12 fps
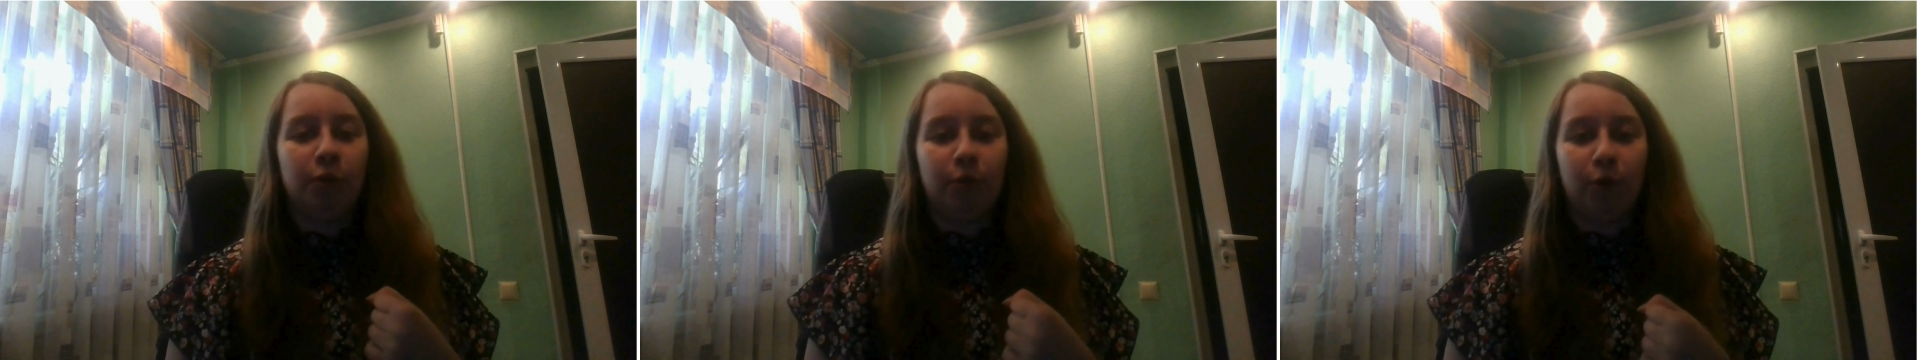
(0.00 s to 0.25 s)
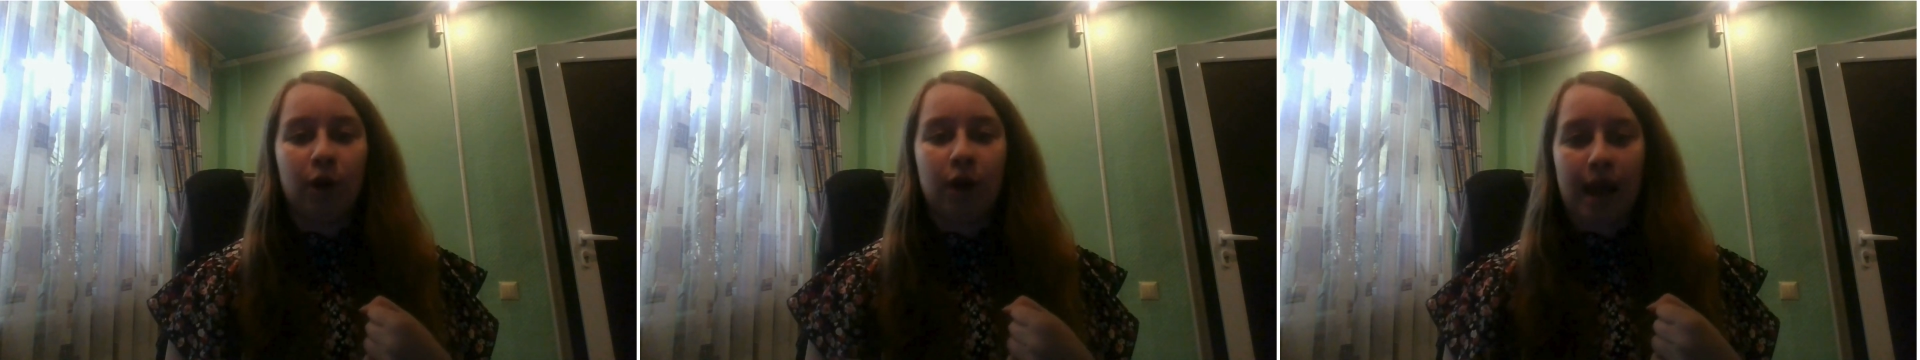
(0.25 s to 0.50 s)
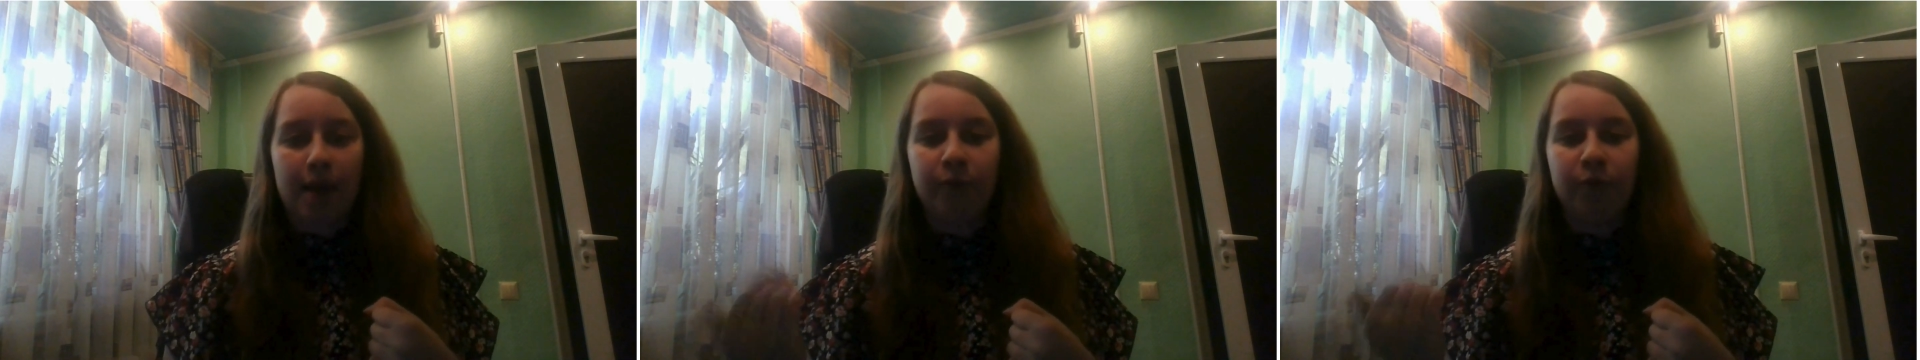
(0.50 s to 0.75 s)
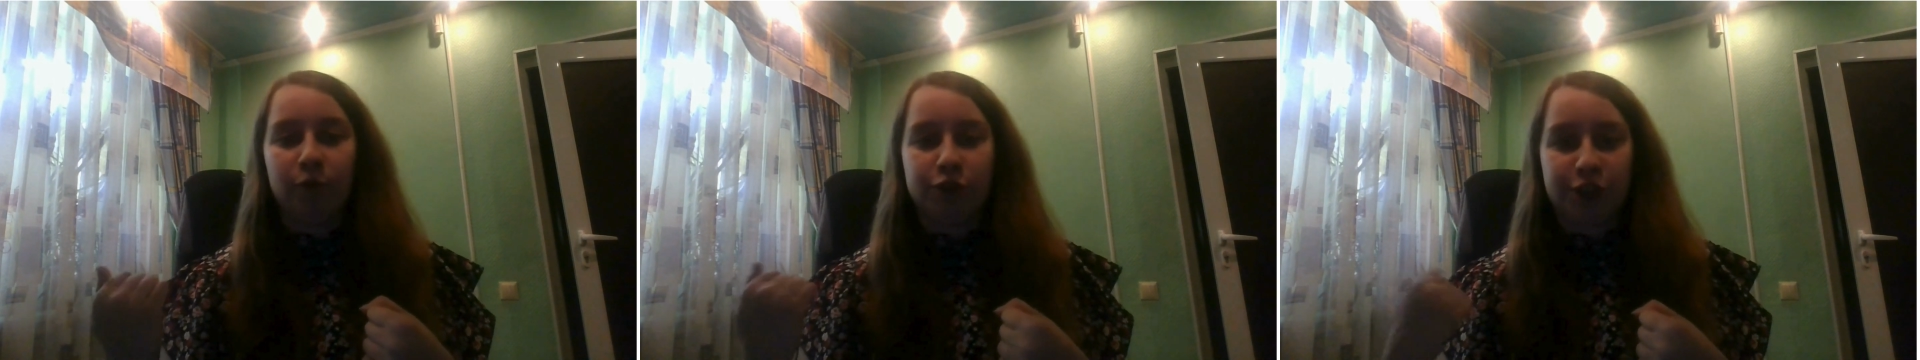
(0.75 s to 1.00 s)
a Upwork
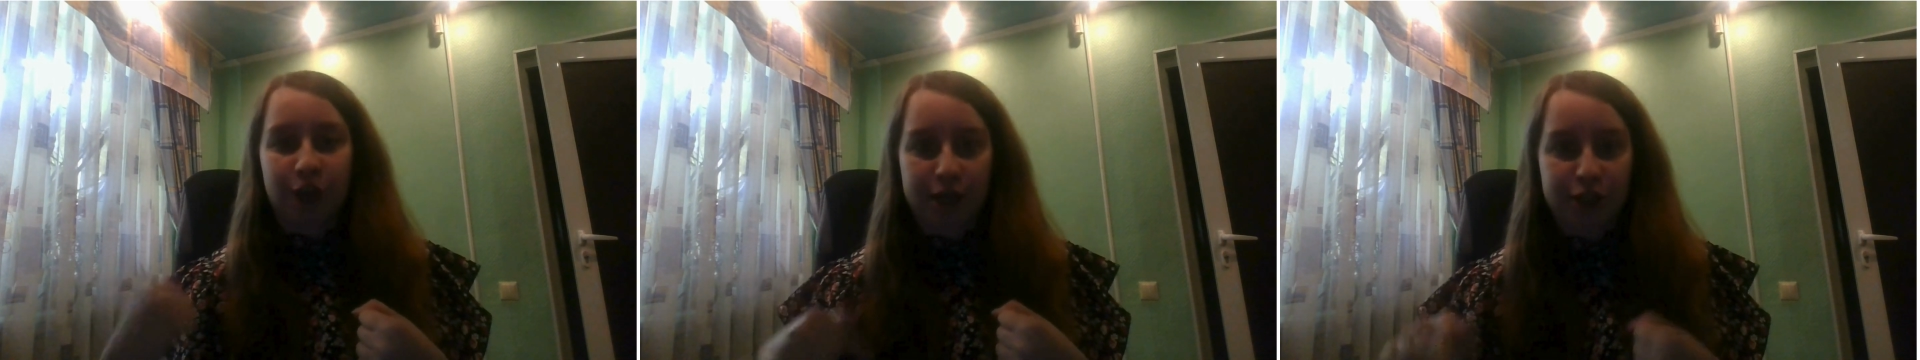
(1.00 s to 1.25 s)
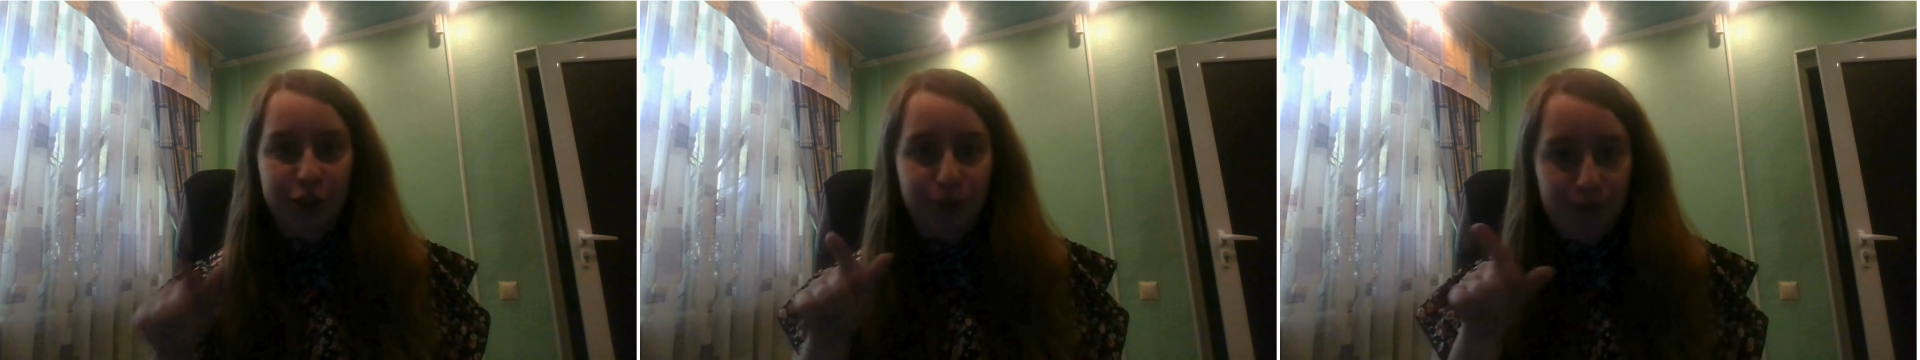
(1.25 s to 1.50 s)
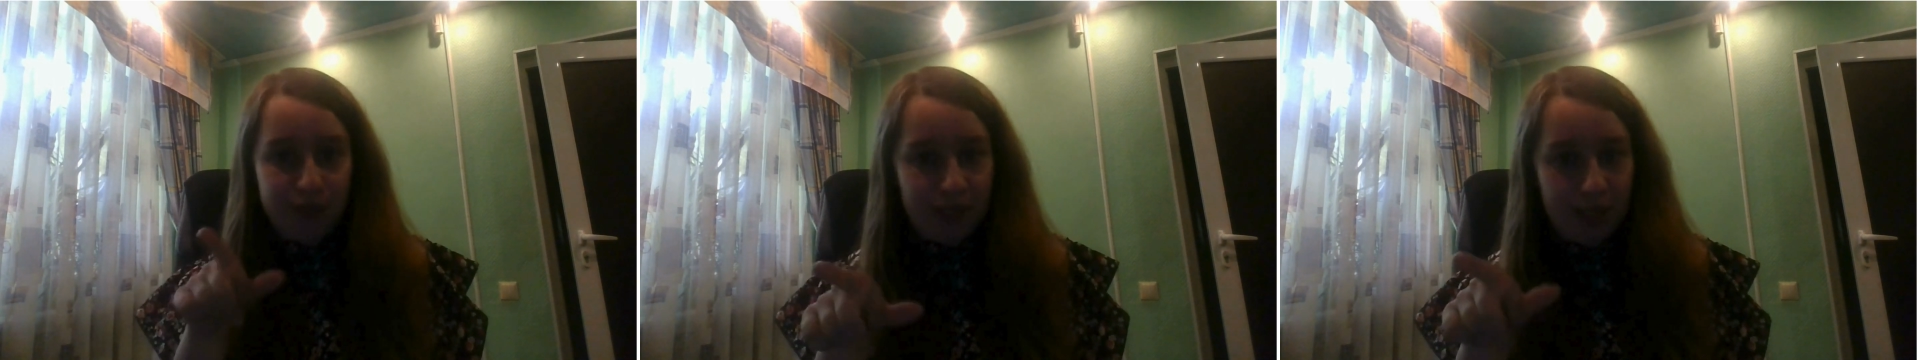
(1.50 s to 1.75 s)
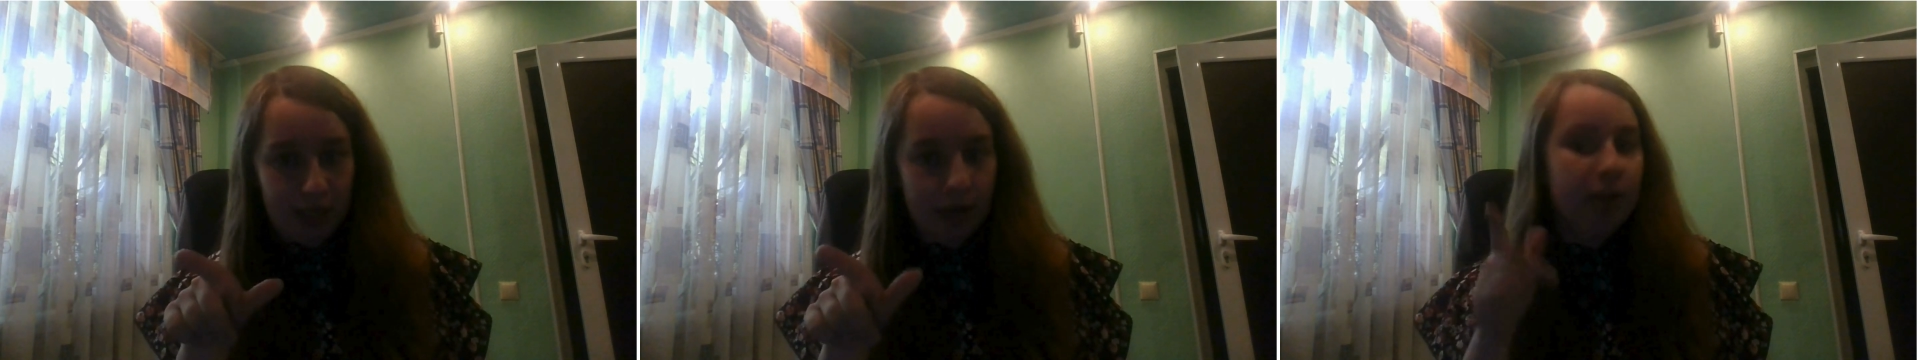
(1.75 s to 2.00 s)
app for
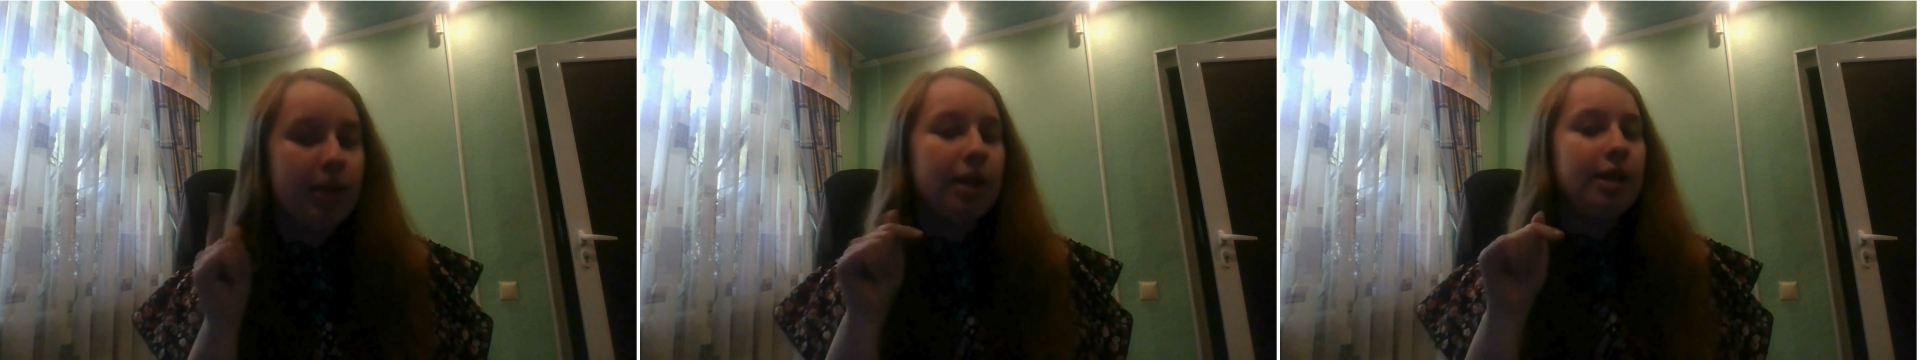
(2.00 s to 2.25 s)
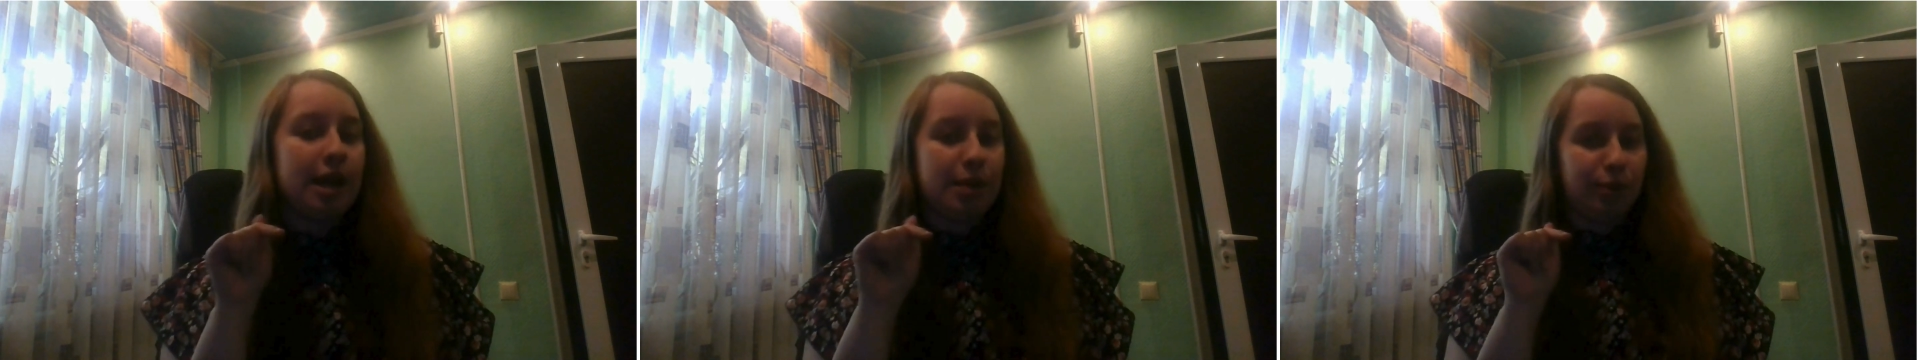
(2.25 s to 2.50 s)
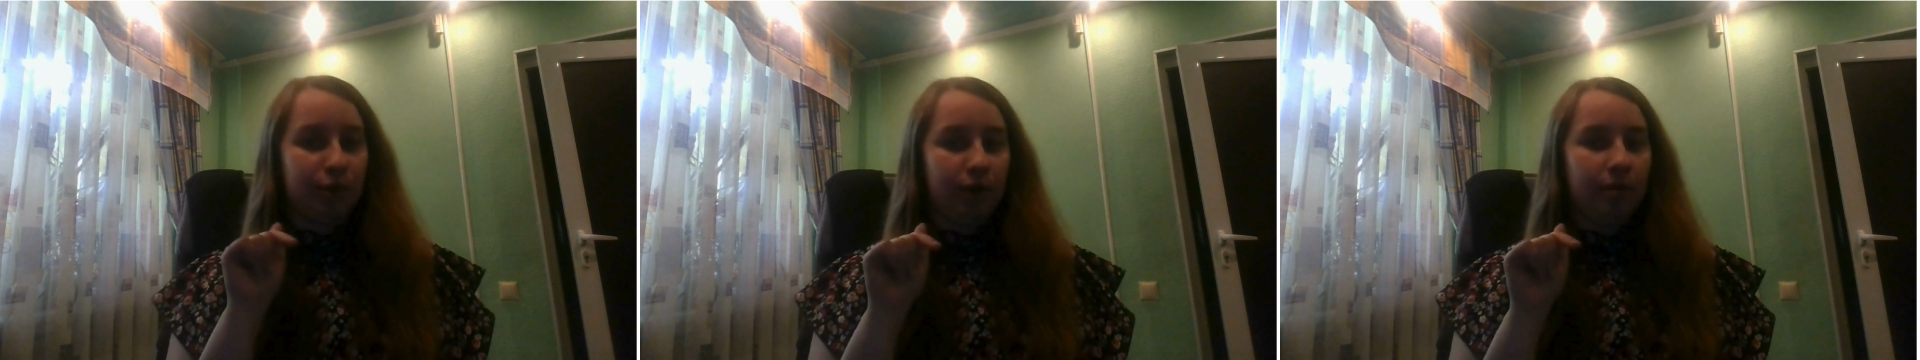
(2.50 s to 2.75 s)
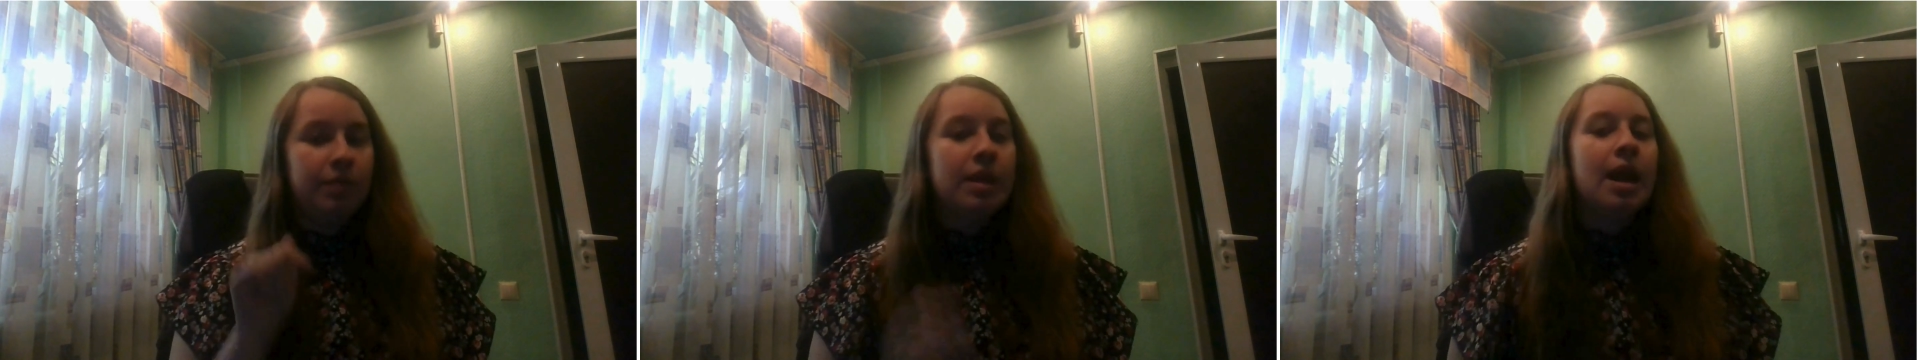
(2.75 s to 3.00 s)
ChatGPT in April